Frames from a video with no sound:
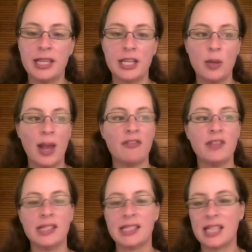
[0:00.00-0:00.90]
that you have
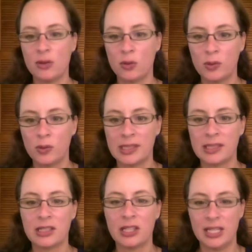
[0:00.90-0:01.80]
the
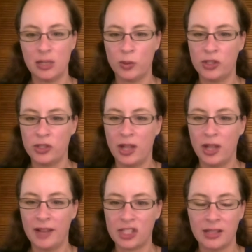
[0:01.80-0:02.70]
skills to deal with
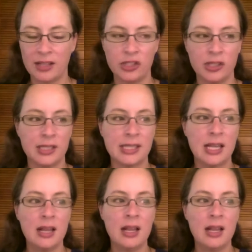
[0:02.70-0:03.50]
life's challenges,